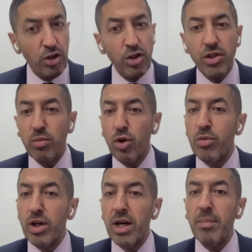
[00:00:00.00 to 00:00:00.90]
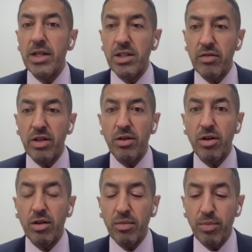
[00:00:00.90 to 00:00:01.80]
You see more and more companies
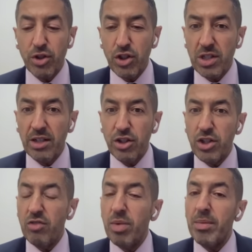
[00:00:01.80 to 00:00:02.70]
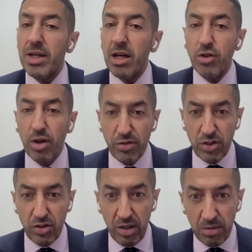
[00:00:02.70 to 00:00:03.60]
having positions like the chief public health
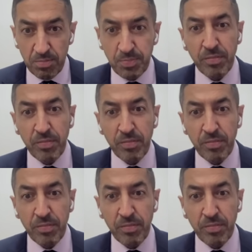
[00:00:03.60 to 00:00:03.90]
officer now,